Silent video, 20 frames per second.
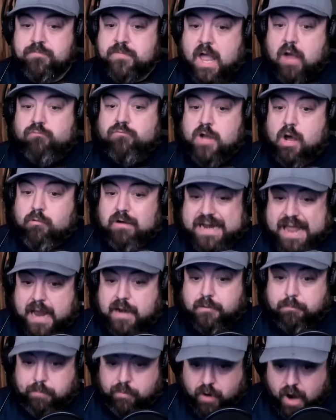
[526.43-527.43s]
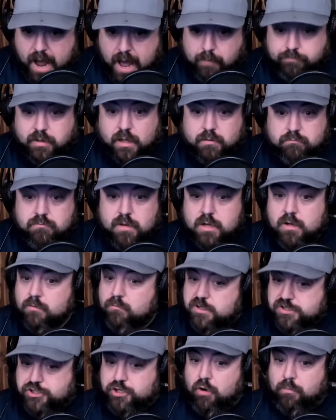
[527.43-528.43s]
Now, no one had a problem
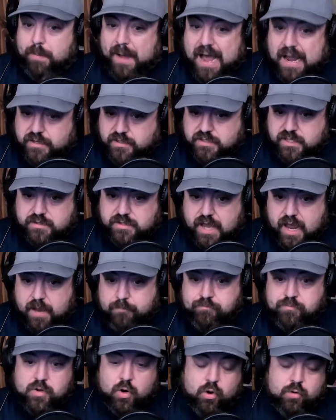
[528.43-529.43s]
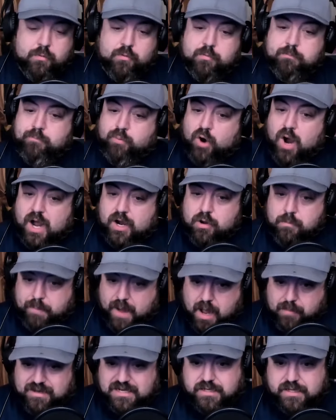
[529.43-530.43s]
when Joe Biden did that, or when Barack
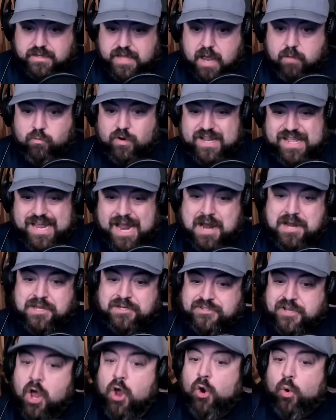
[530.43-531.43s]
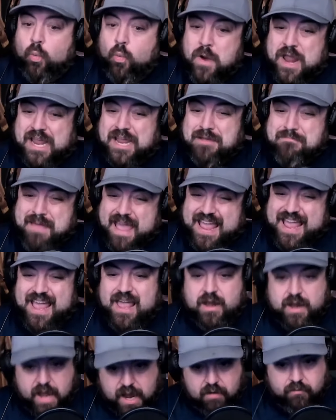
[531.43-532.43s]
Obama did that, when he had his
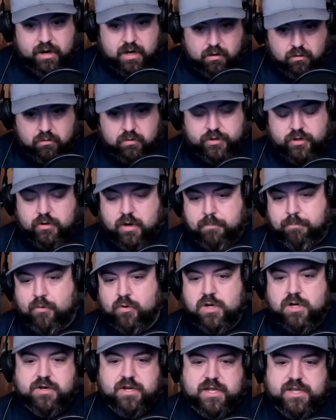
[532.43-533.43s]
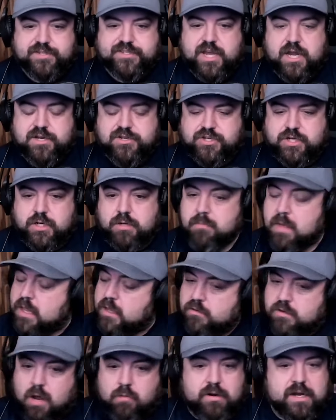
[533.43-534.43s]
wingman Eric Holder appointed to his AG.
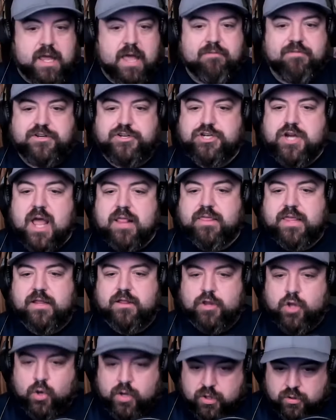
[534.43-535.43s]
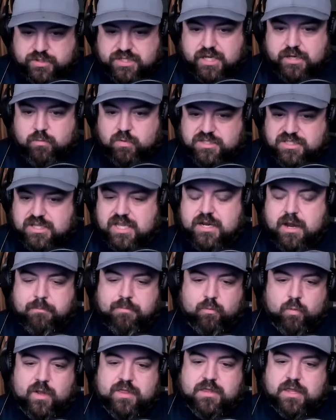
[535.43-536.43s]
No one gave a shit that loyalty was the number
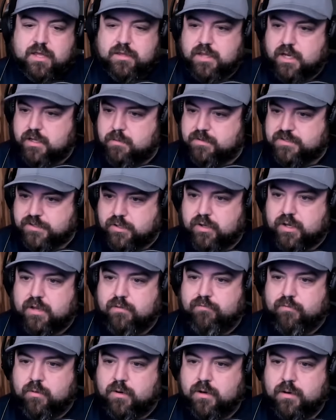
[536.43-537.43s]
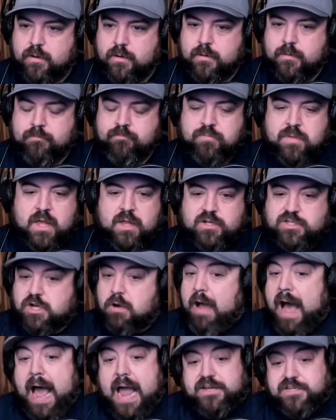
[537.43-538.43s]
one thing that he was looking for.
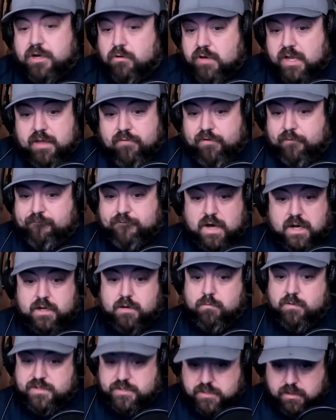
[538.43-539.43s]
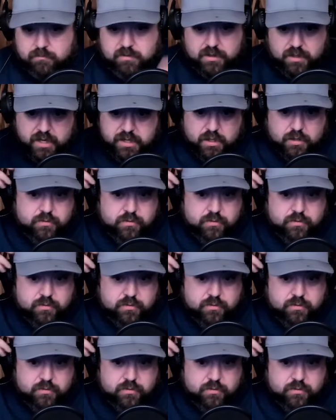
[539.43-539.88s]
So I don't give a fuck what someone like